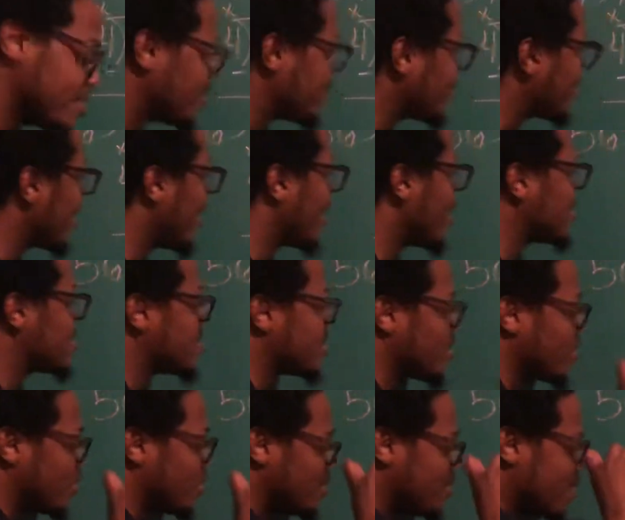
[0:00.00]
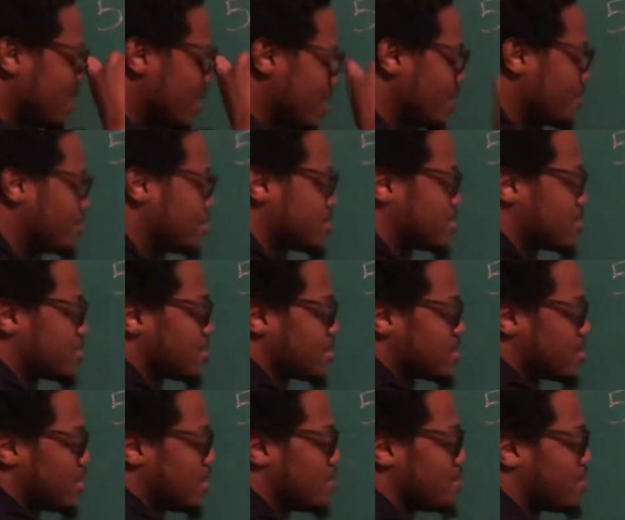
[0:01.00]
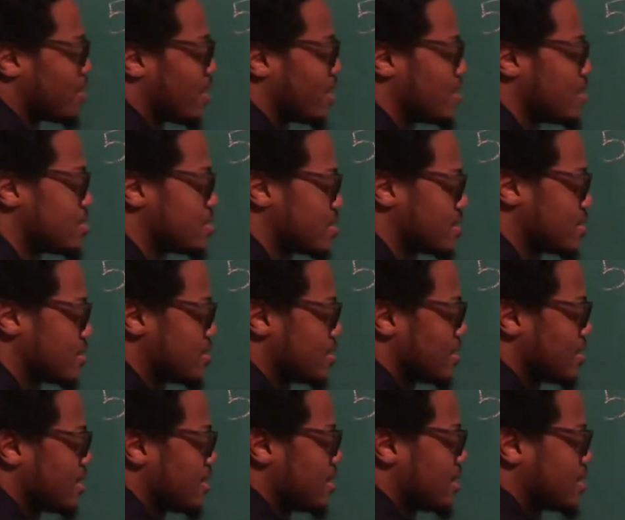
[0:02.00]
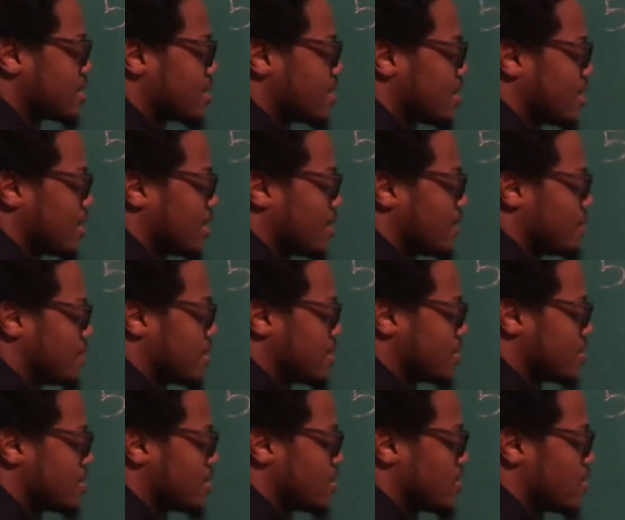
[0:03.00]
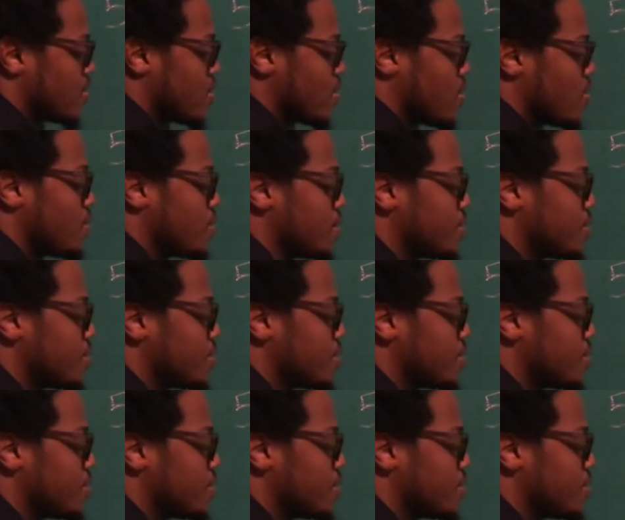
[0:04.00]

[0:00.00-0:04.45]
Okay, so, but 16 minus 16, that's going to give me a 0.